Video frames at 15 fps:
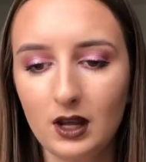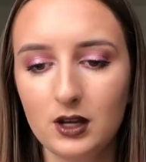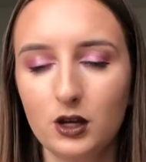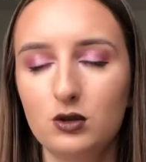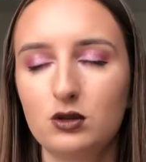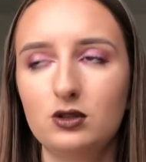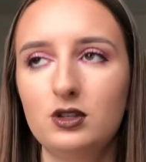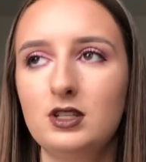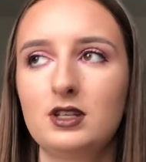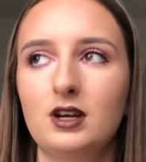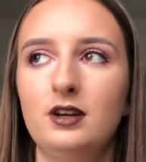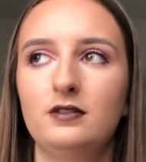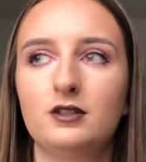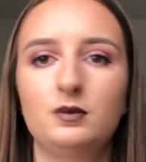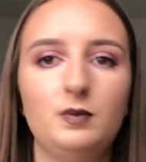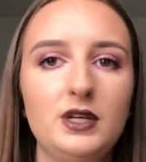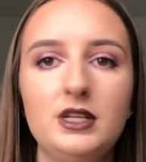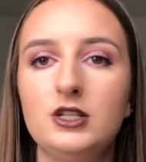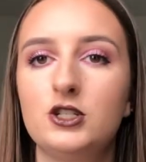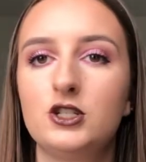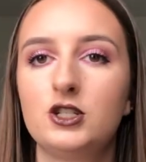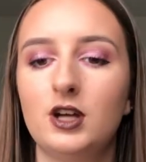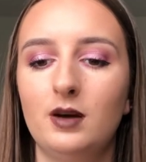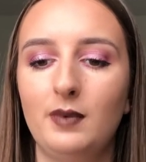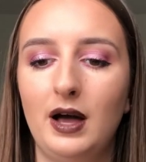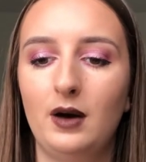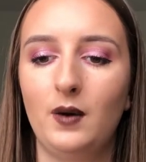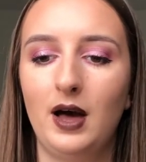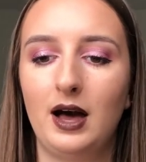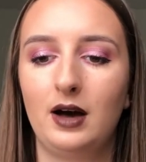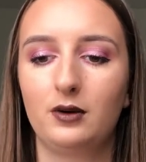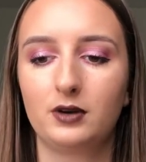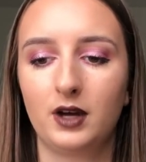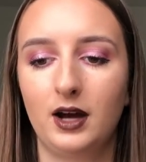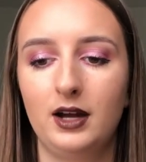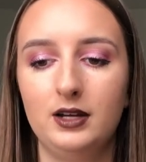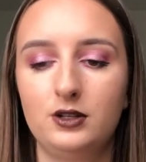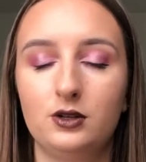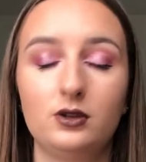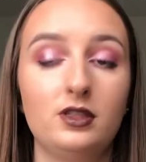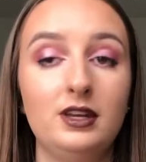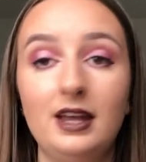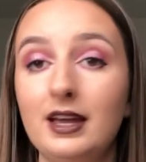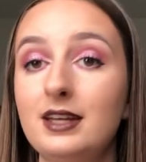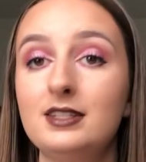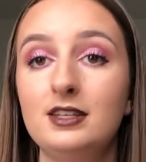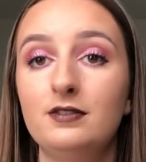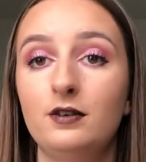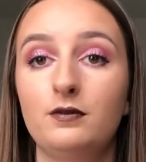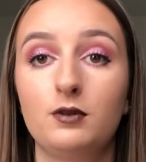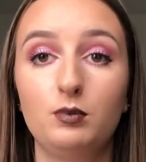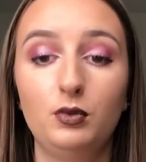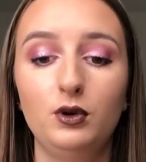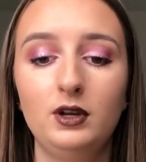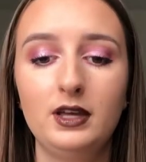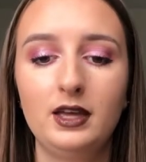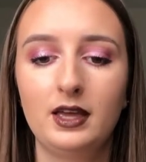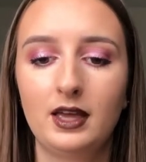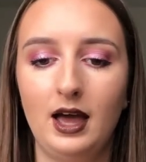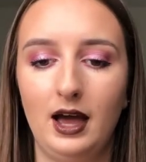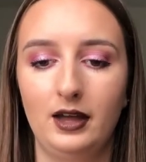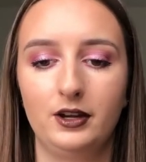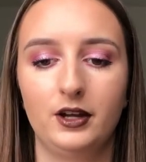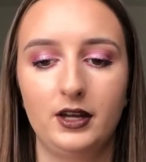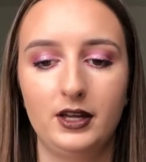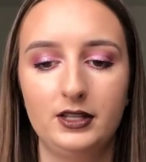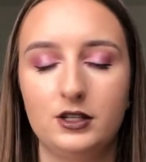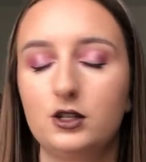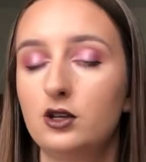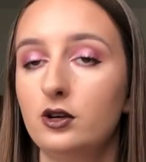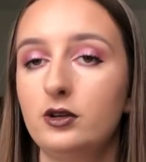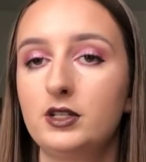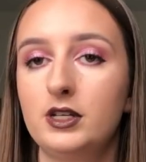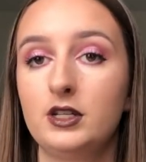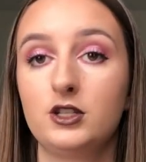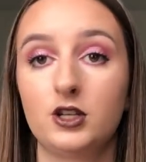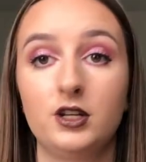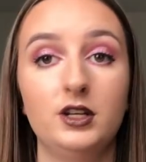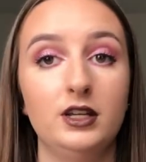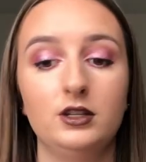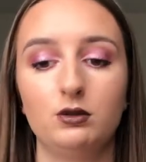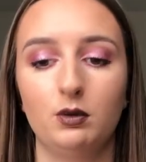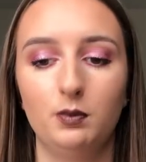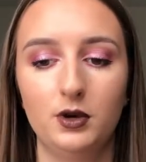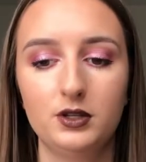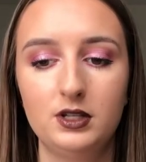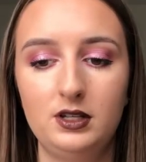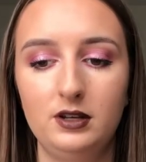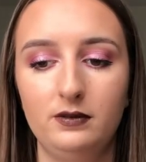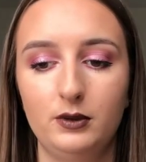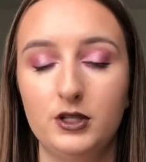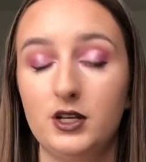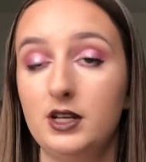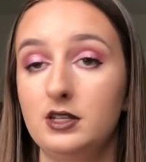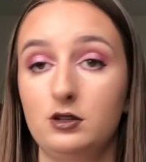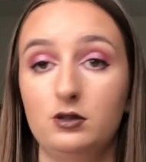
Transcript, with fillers: It goes on to this kind of speech about how Kylie took the negative of the bullying and her insecurity and turned it into a positive, which is